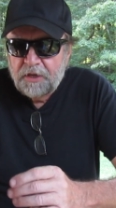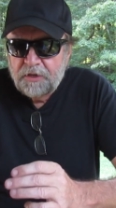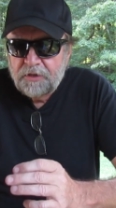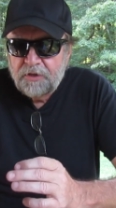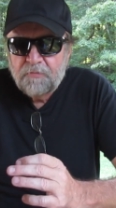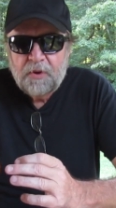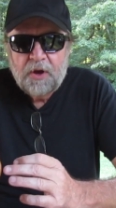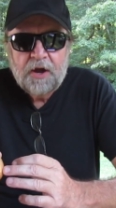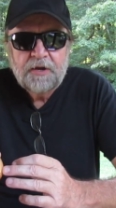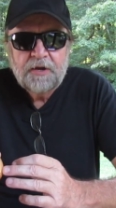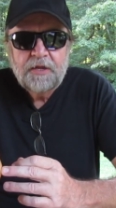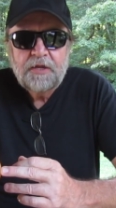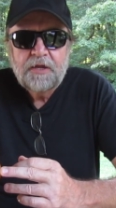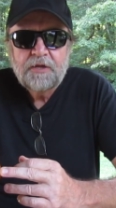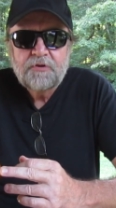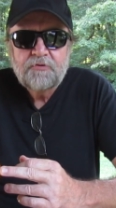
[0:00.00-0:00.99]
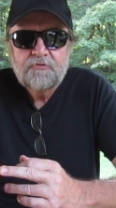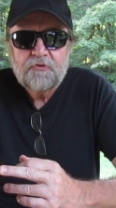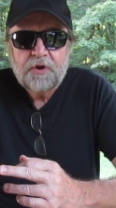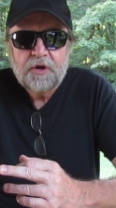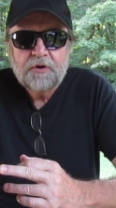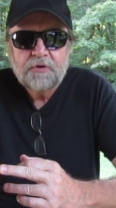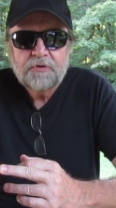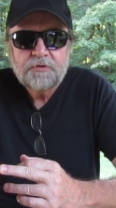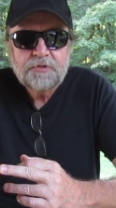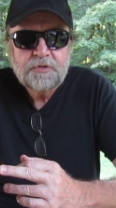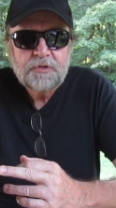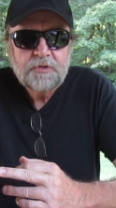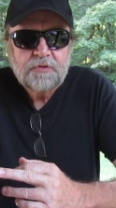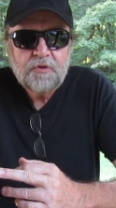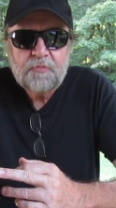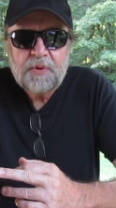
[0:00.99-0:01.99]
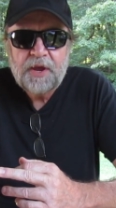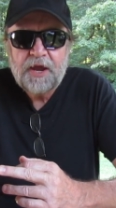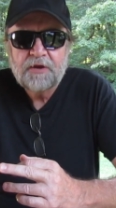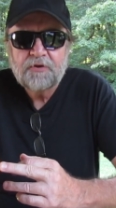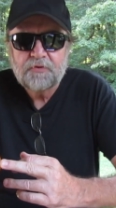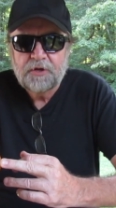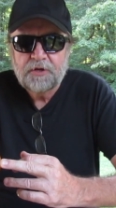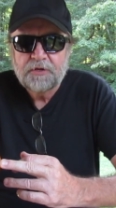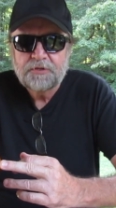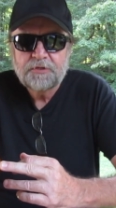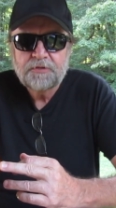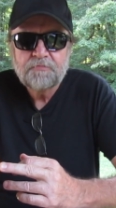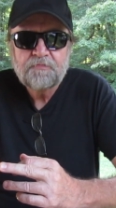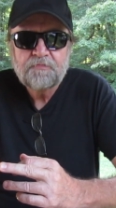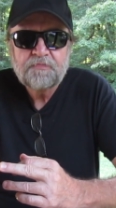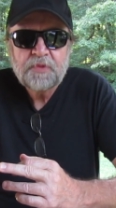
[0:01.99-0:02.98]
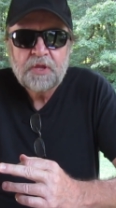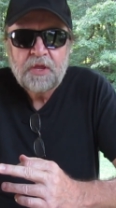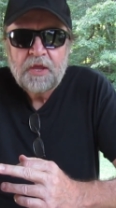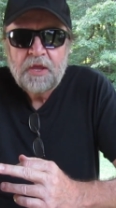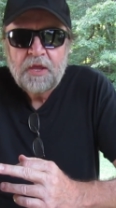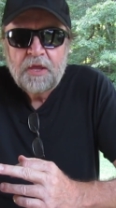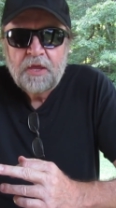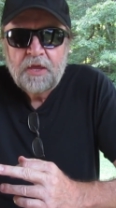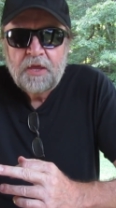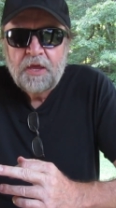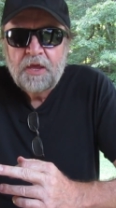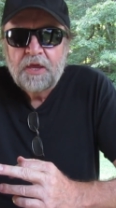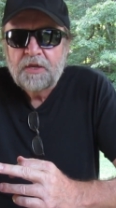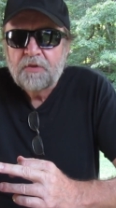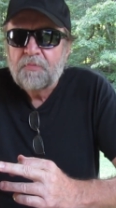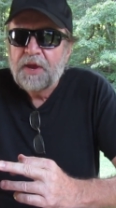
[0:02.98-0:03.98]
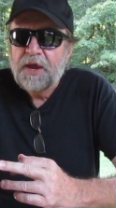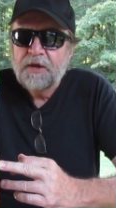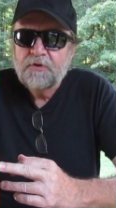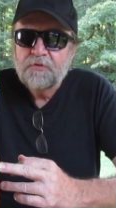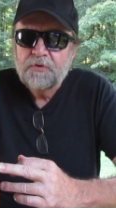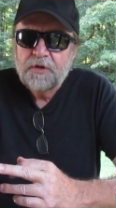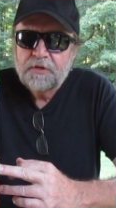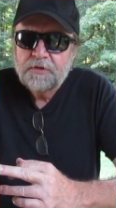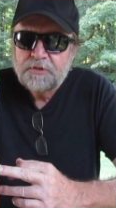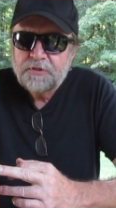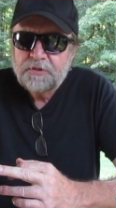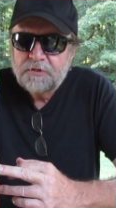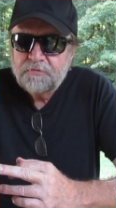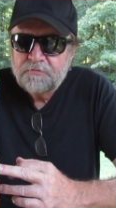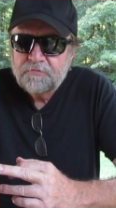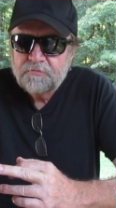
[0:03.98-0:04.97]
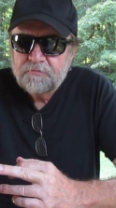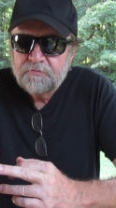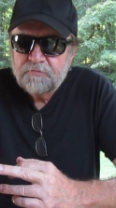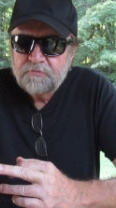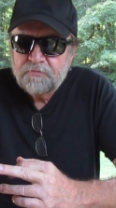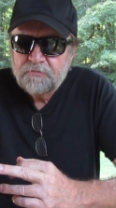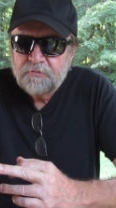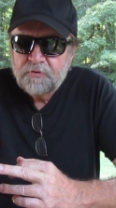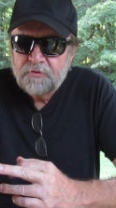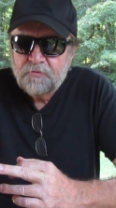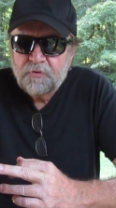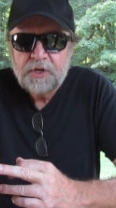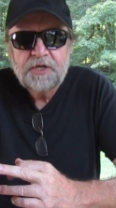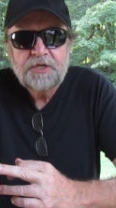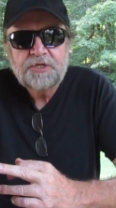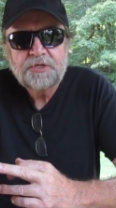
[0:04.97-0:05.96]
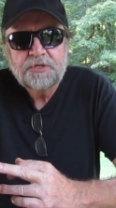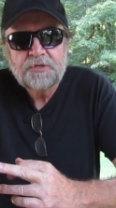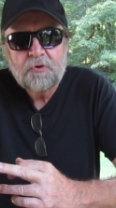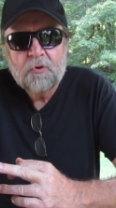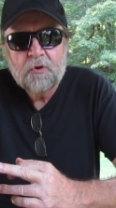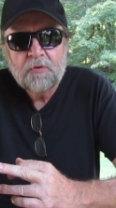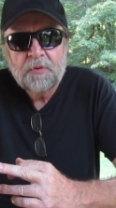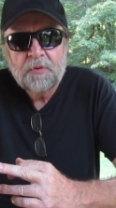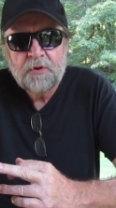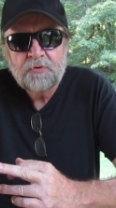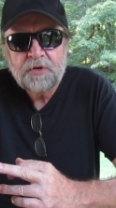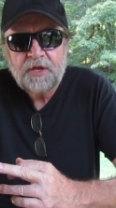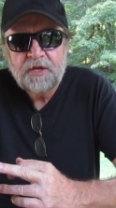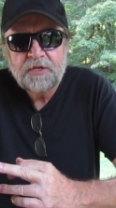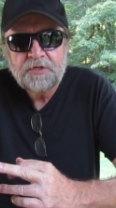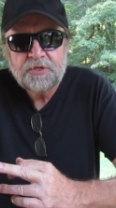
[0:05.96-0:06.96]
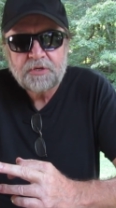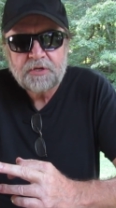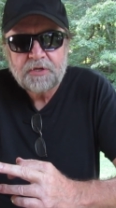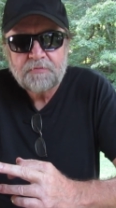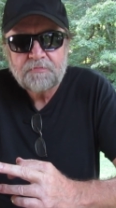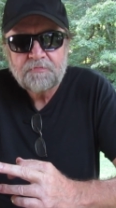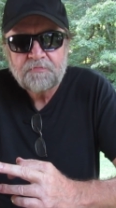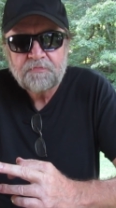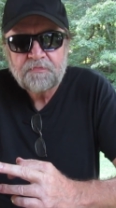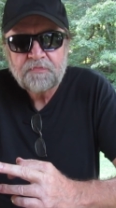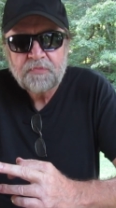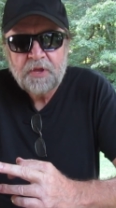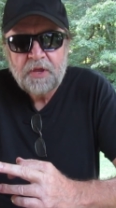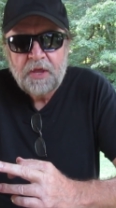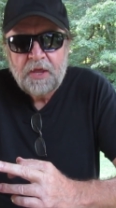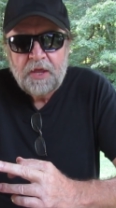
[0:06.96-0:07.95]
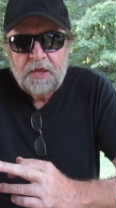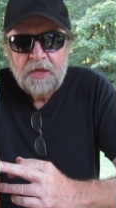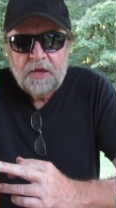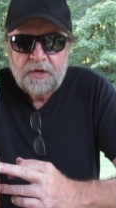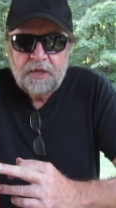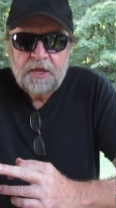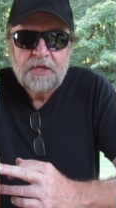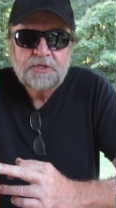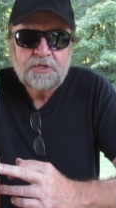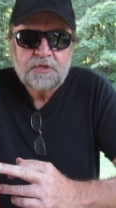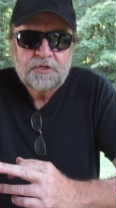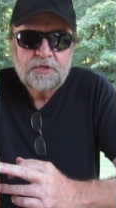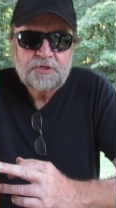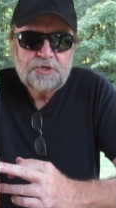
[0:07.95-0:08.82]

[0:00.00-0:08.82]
your body triggers the pancreas, and the pancreas releases the hormone insulin. And insulin's